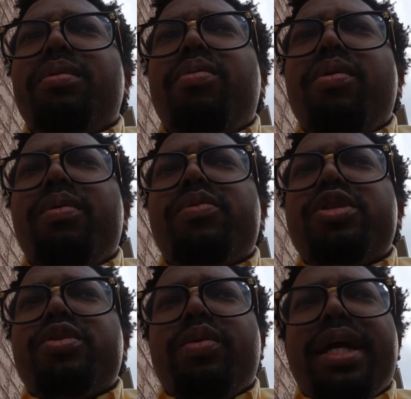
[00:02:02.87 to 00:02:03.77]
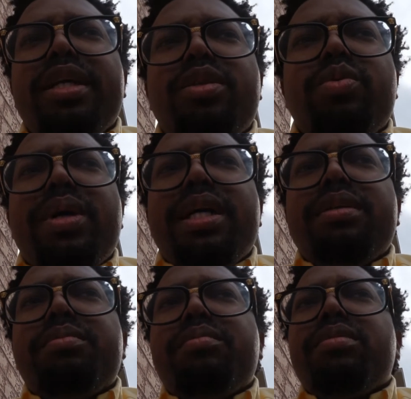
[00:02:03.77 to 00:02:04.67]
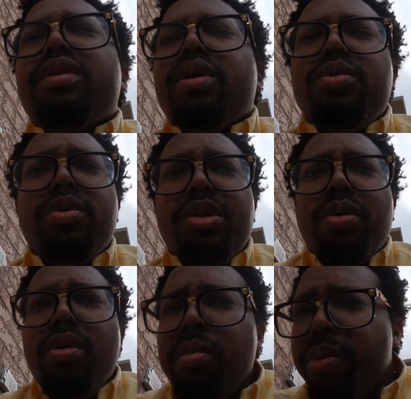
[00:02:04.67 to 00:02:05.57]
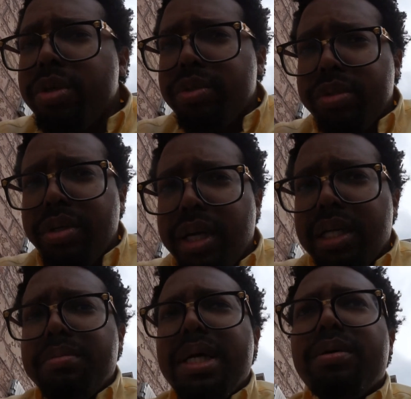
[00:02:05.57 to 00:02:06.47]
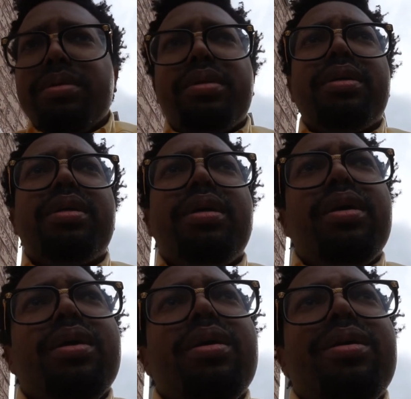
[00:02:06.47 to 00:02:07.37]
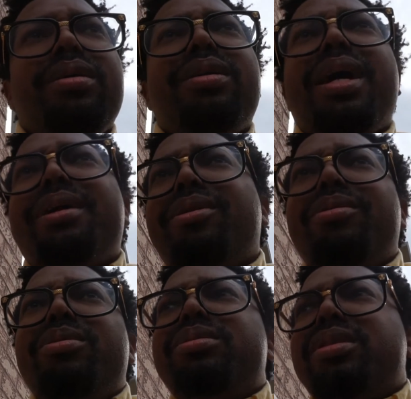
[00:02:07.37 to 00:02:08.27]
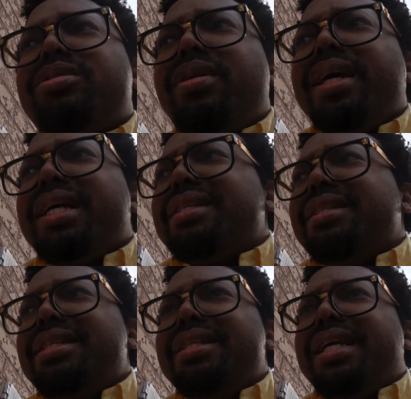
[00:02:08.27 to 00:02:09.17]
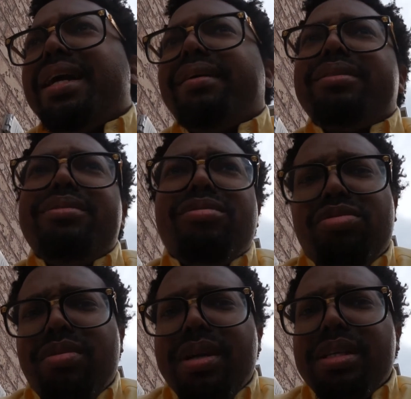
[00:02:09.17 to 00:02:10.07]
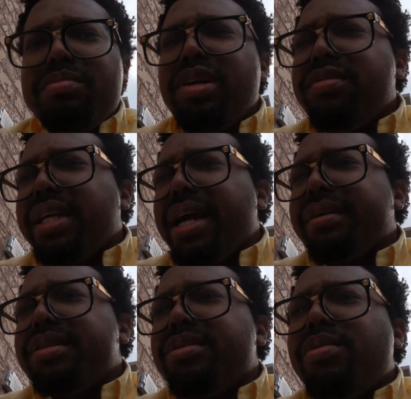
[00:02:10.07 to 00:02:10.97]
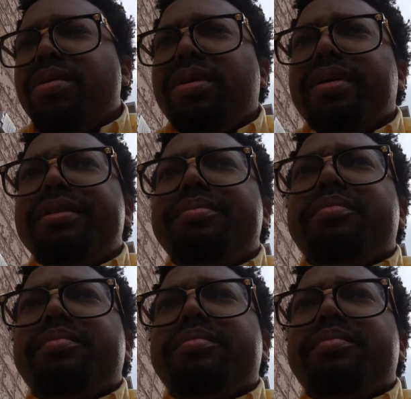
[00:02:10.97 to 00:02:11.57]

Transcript: point was right when you and your homeboys were talking about, I don't know, who's the strongest DC character, who's the strongest Marvel character, or